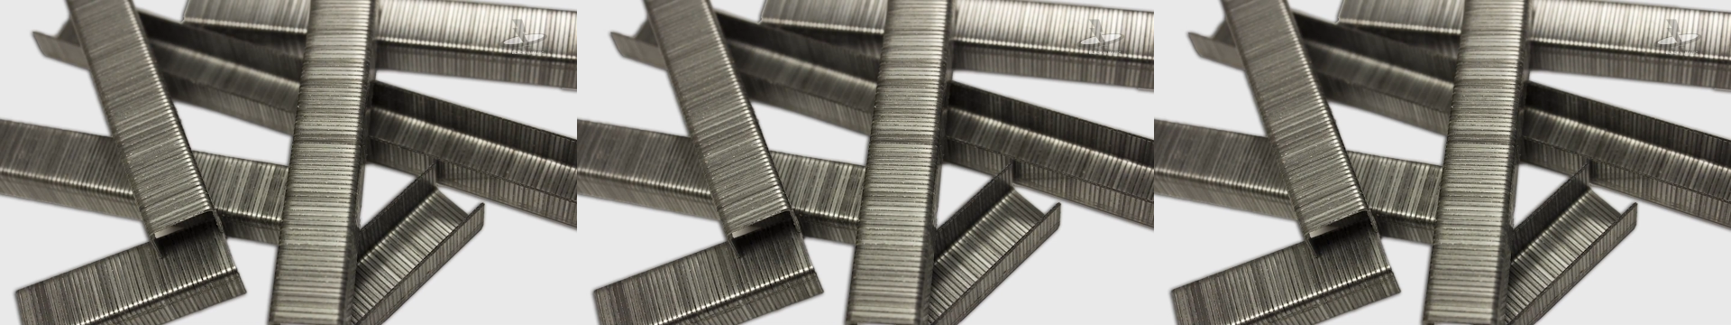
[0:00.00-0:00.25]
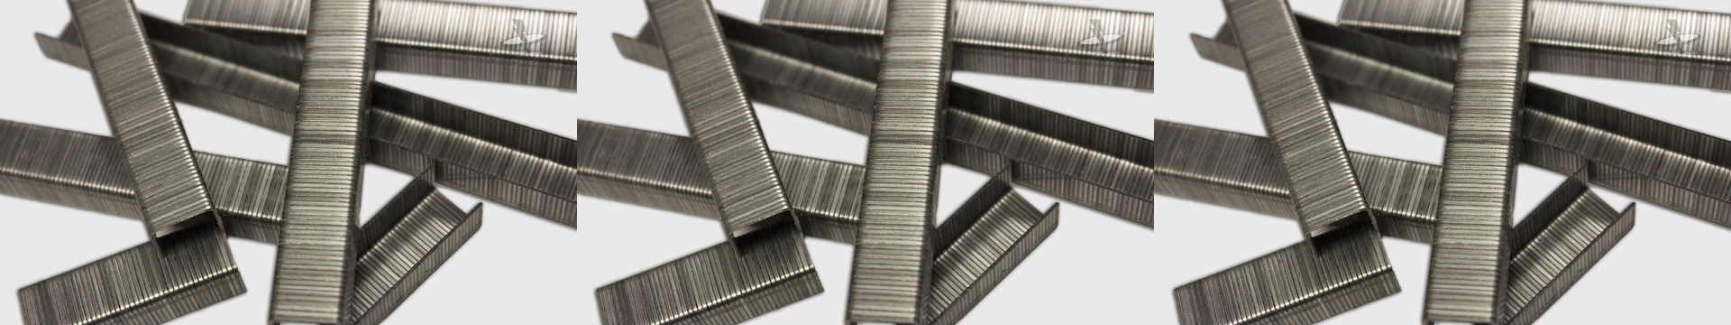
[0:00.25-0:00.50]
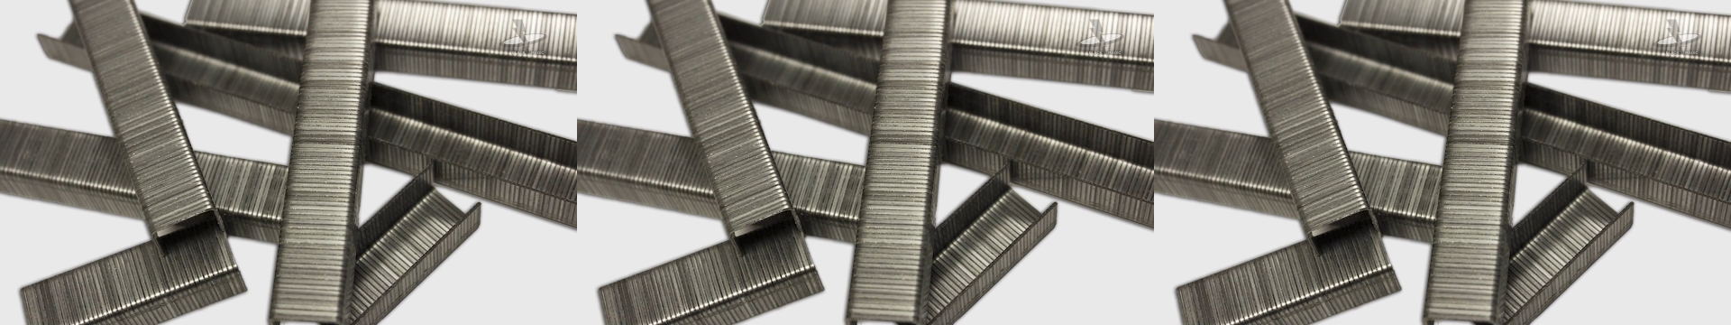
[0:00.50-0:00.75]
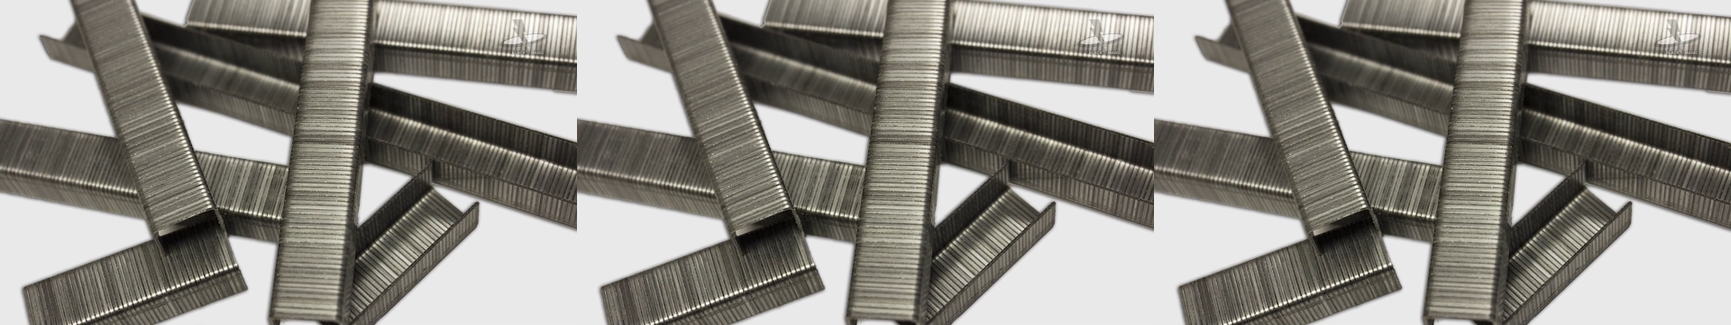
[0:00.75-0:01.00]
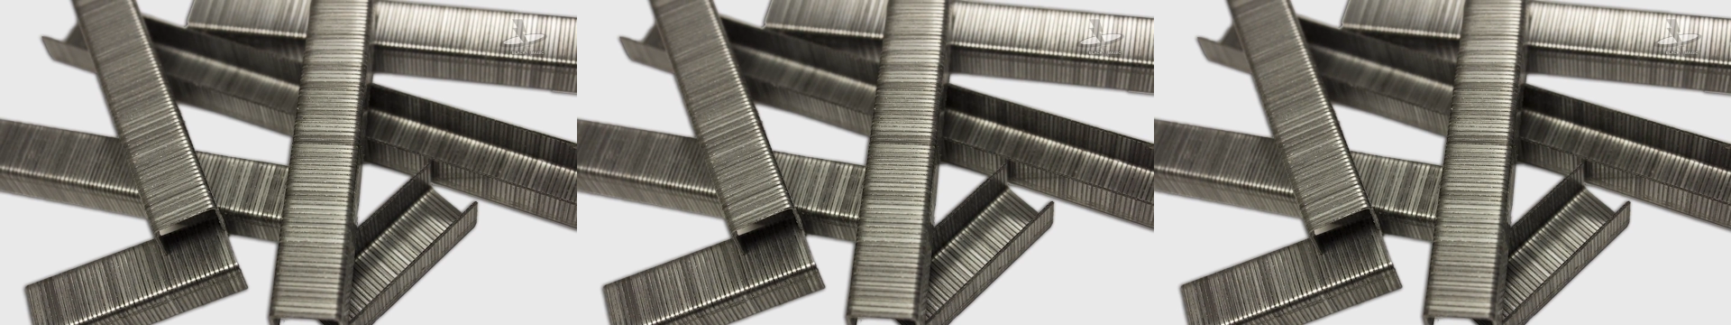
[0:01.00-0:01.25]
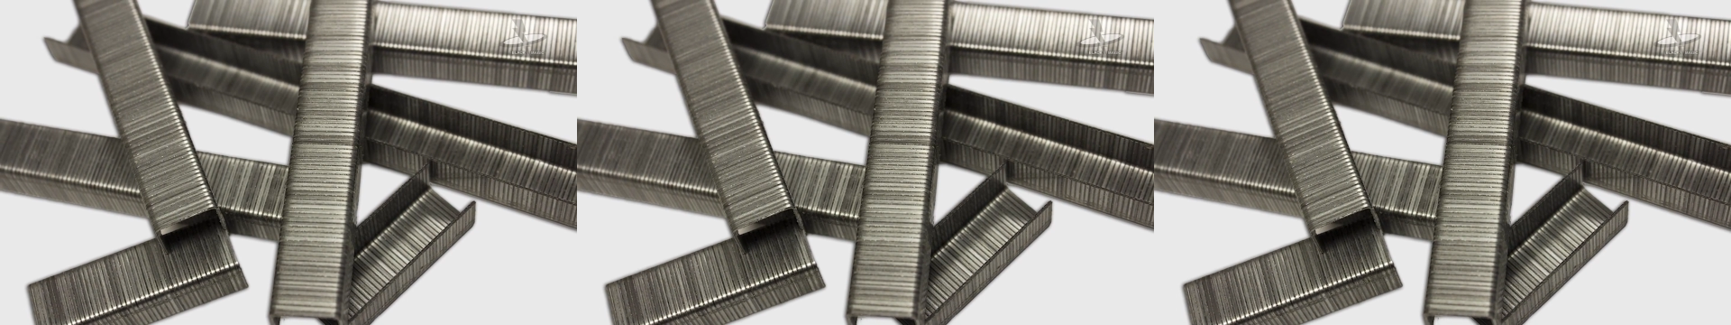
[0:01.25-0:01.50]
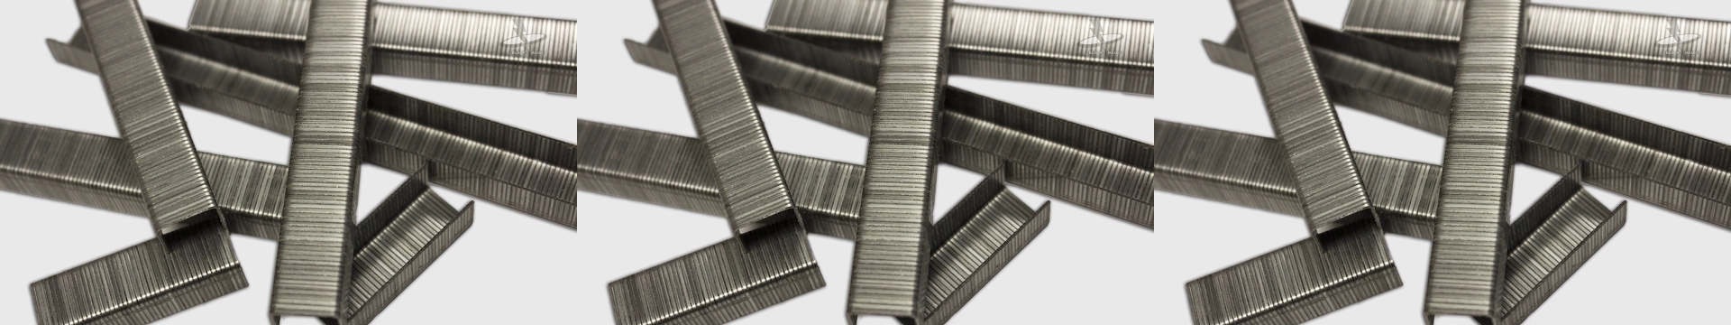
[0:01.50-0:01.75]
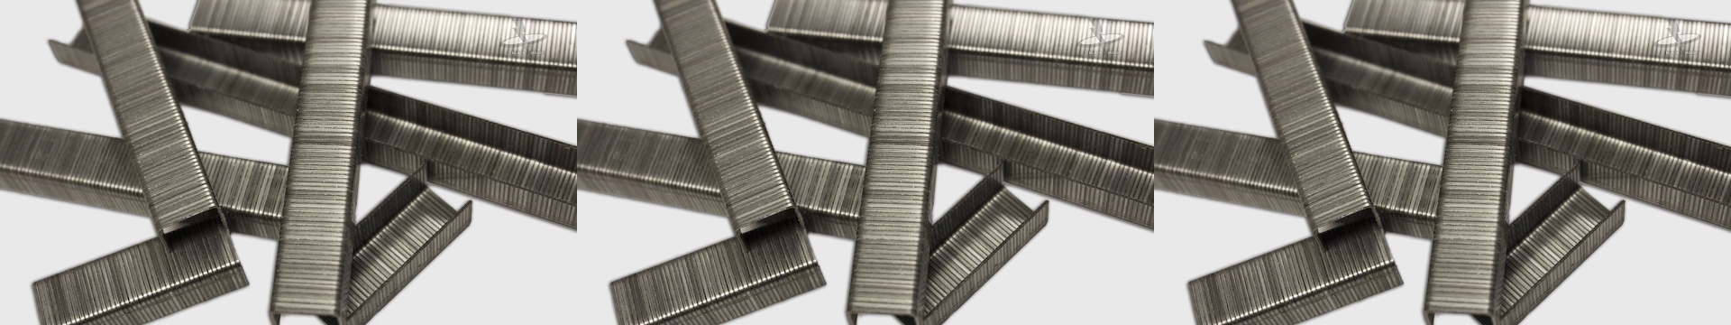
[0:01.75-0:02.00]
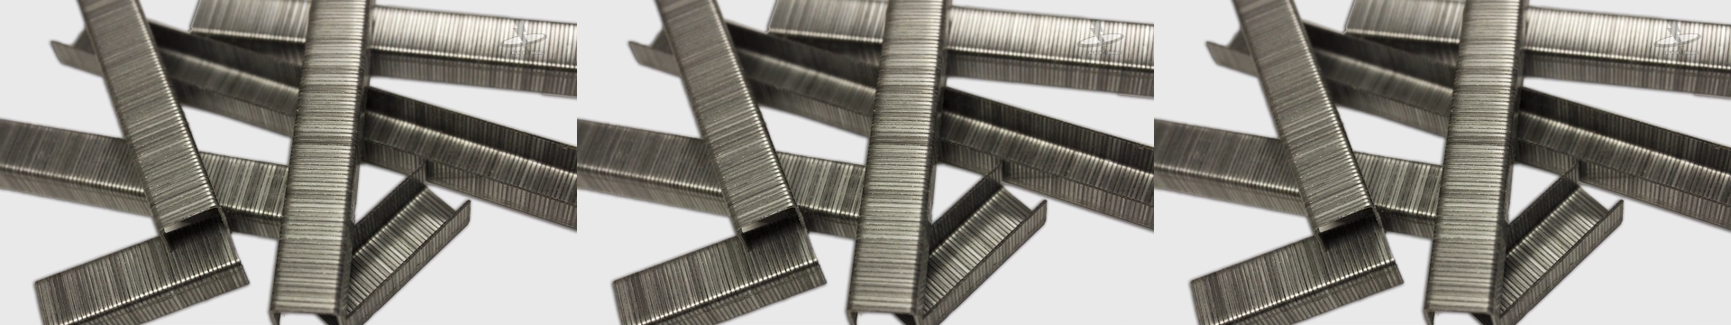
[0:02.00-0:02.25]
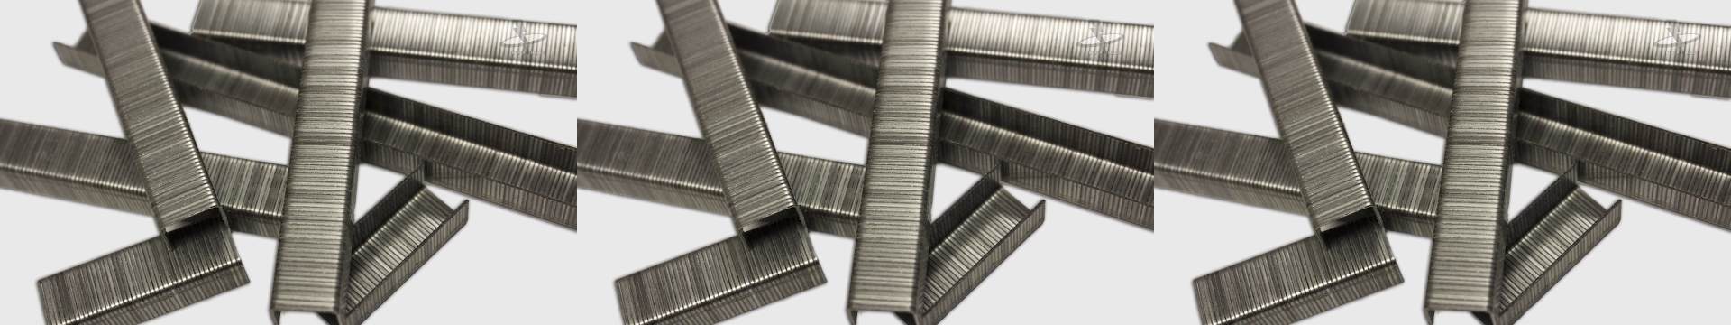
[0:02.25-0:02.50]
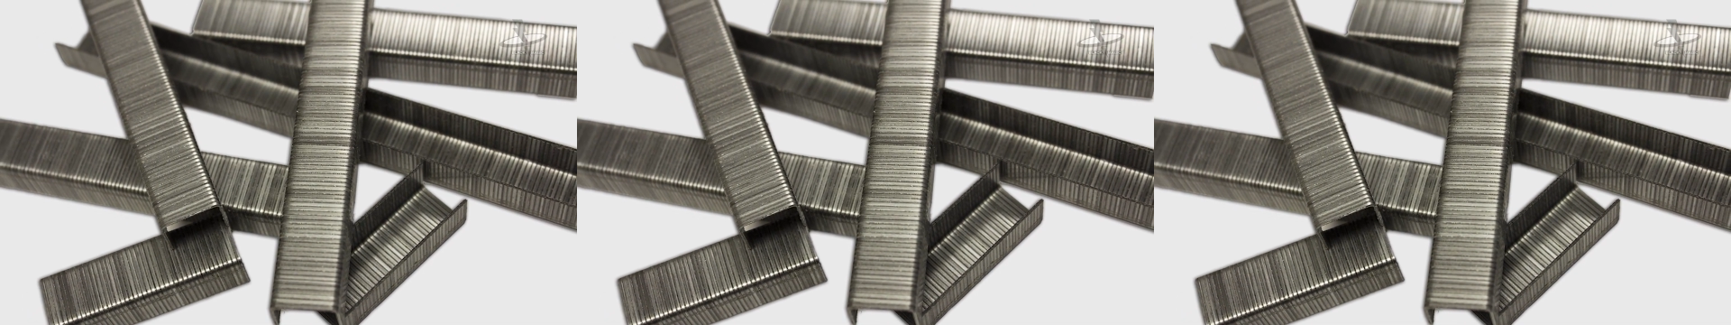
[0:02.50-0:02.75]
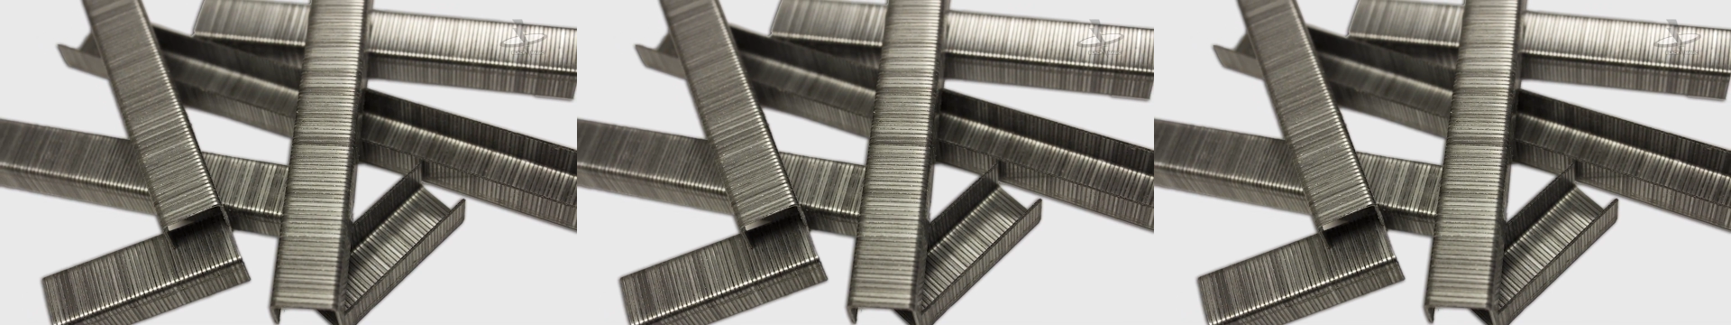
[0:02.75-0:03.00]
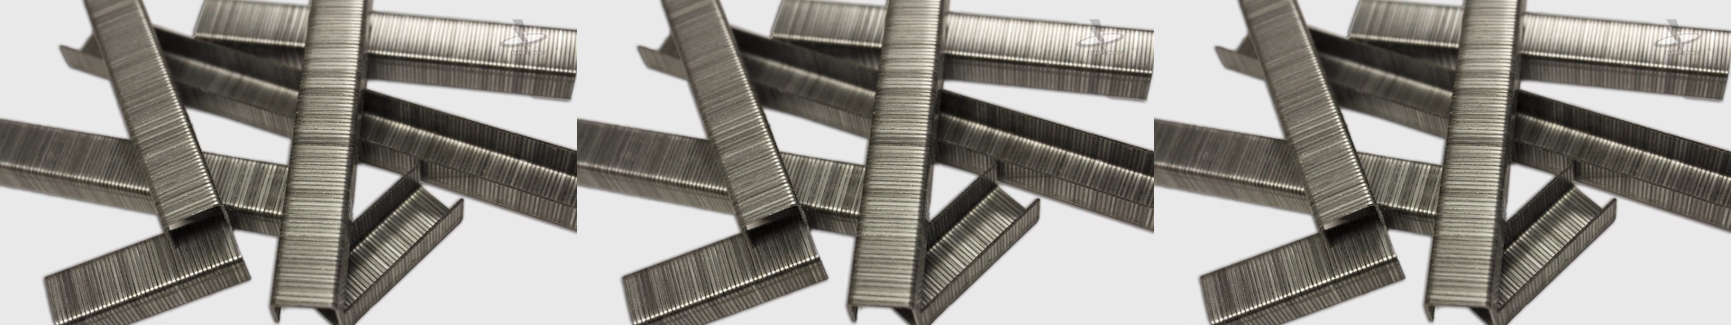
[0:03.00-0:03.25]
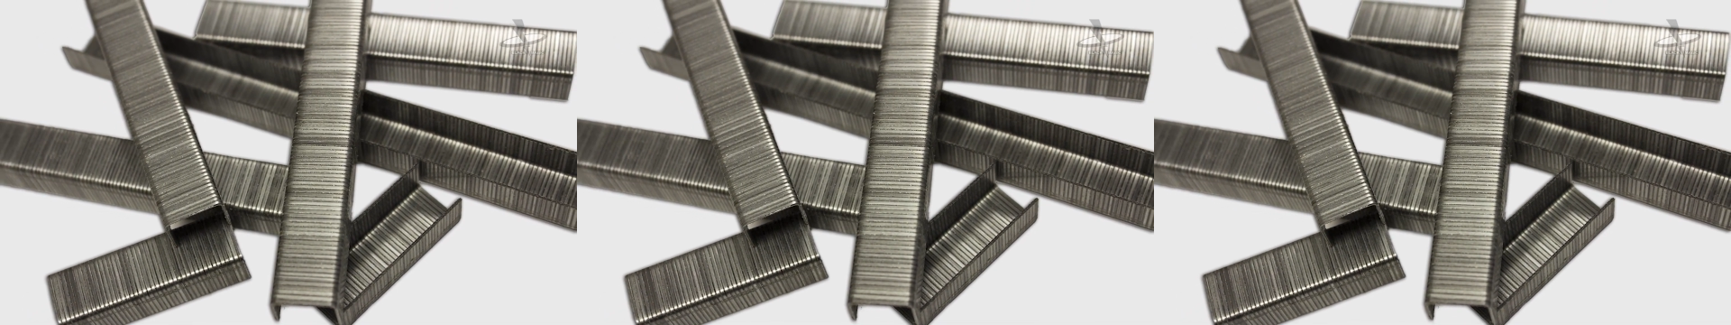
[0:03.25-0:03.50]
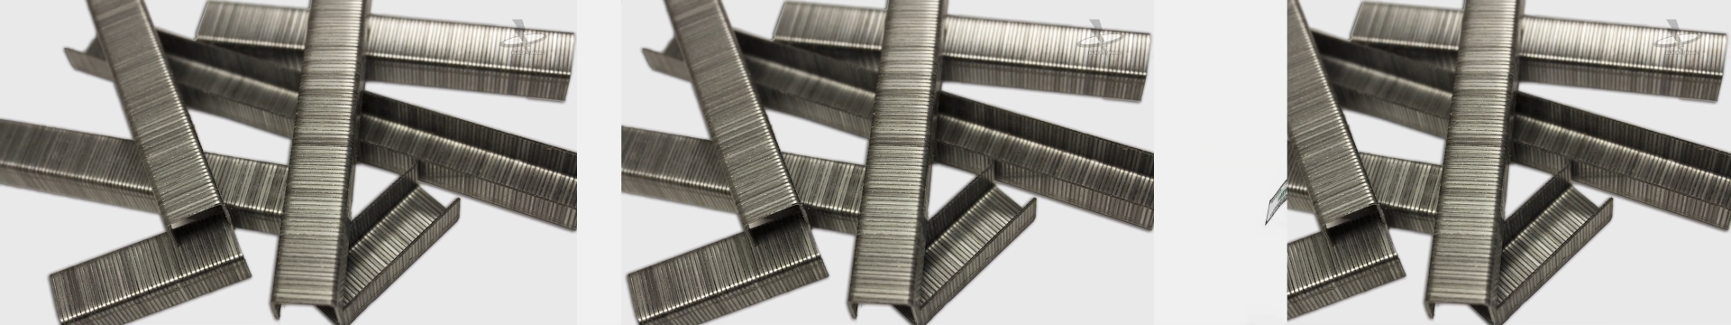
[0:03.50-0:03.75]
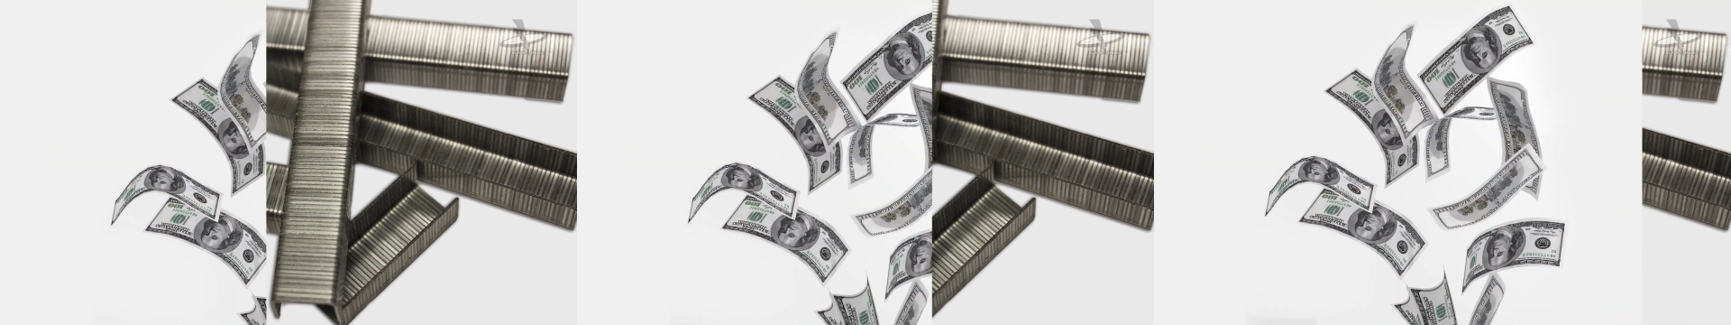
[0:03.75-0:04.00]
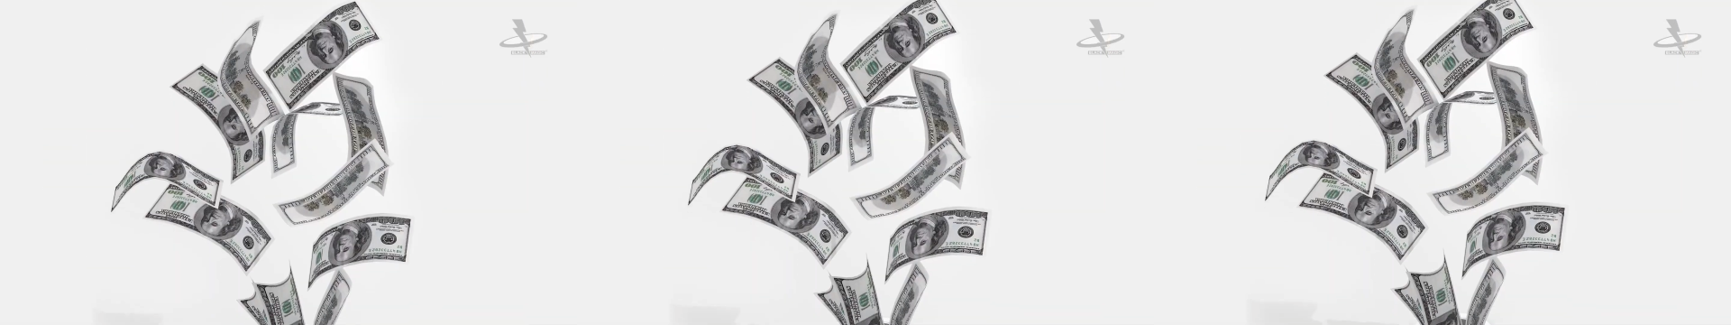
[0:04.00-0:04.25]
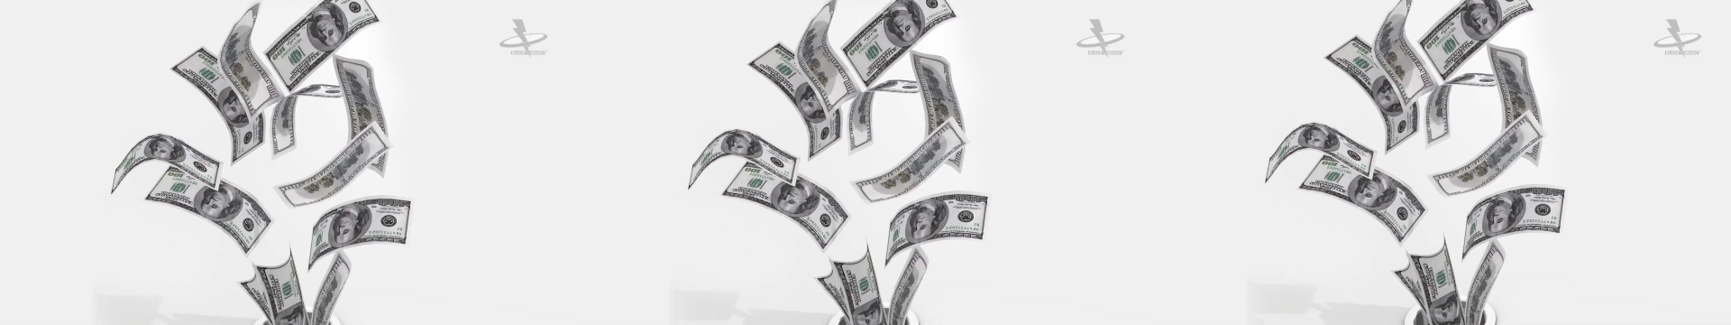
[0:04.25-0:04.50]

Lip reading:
(no speaker visible)